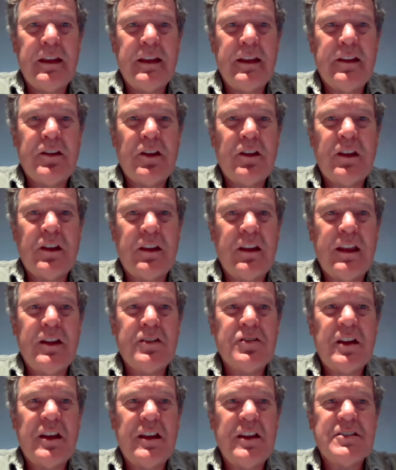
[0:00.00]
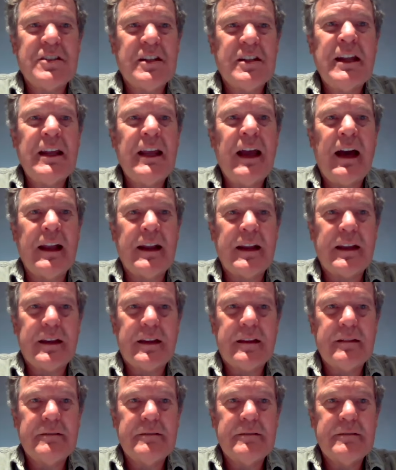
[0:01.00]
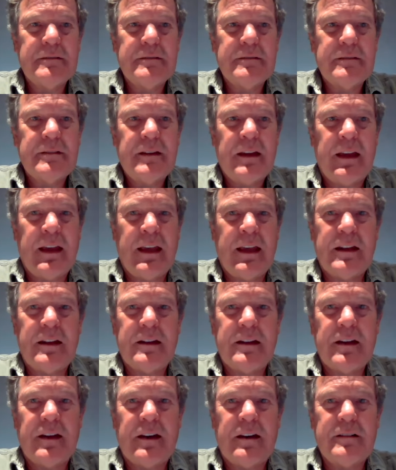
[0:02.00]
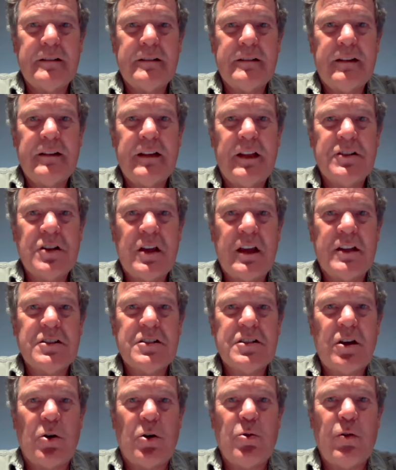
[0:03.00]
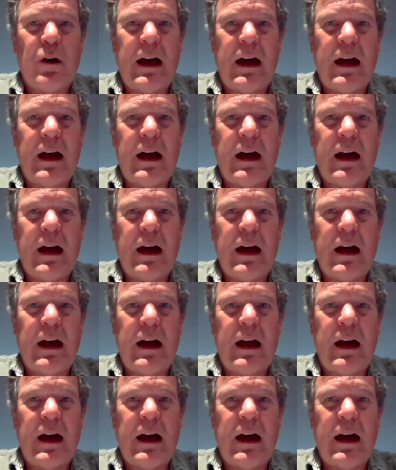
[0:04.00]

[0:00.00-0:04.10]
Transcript: It's it's idiotic, and uh, and and so